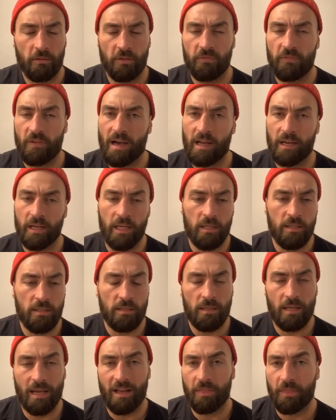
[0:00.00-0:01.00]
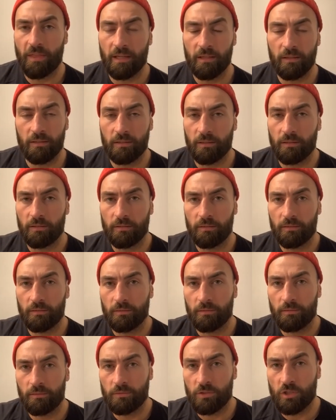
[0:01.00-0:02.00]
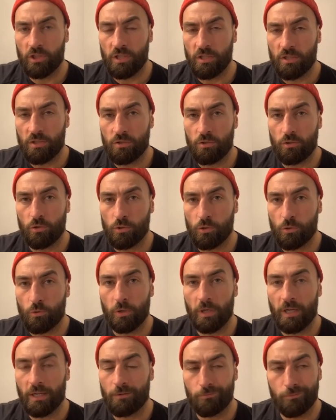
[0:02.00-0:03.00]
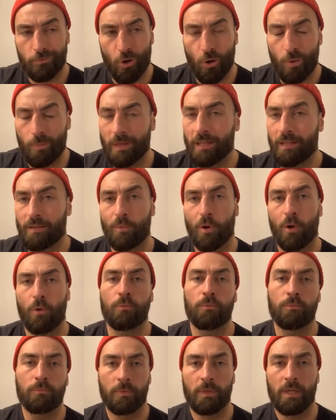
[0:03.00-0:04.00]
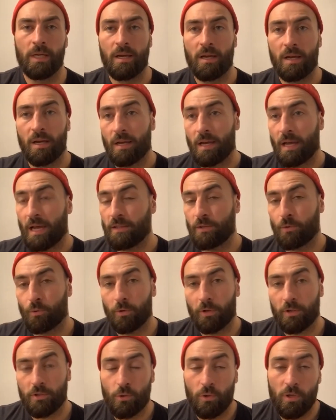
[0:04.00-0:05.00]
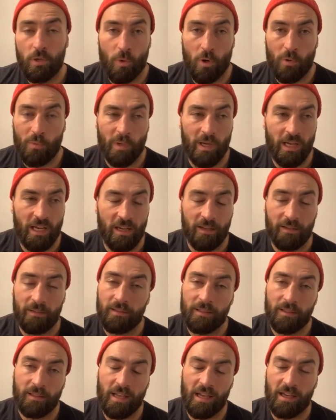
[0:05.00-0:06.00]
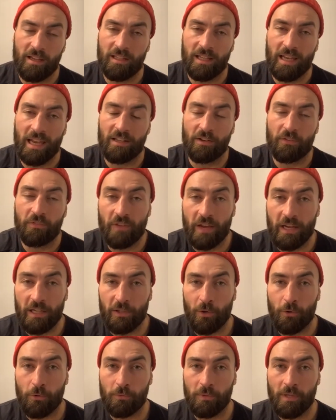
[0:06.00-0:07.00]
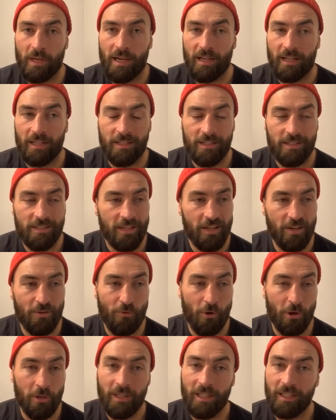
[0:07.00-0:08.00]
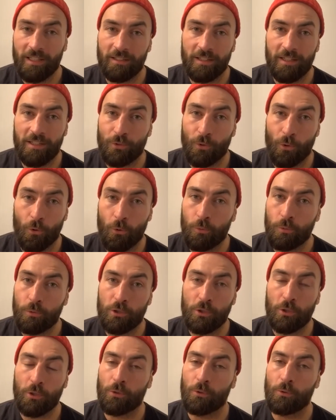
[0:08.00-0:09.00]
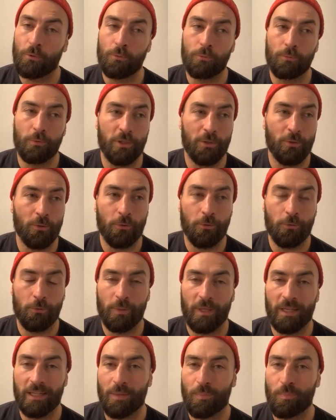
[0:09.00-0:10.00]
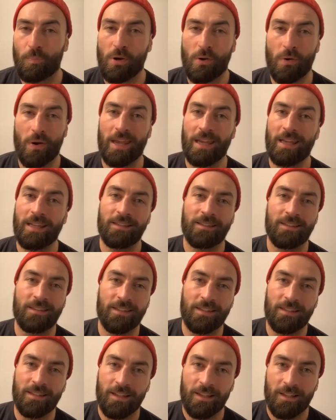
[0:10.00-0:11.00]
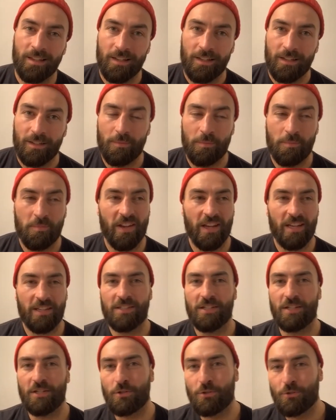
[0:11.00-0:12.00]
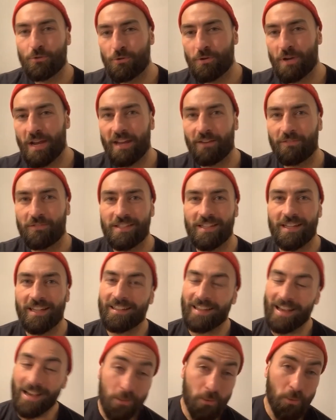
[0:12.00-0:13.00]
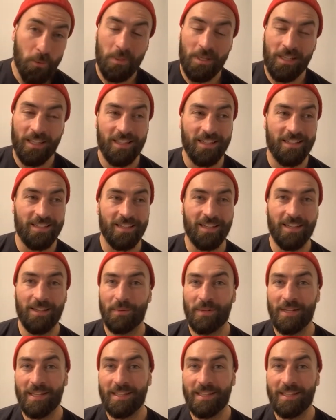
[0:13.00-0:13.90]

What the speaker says: Far East, I think she's just going to dominate them all. And no, there's only one way to kind of find out that, and it's to run like these old school, you know, like a Pride, UFC. That's what you need to see. You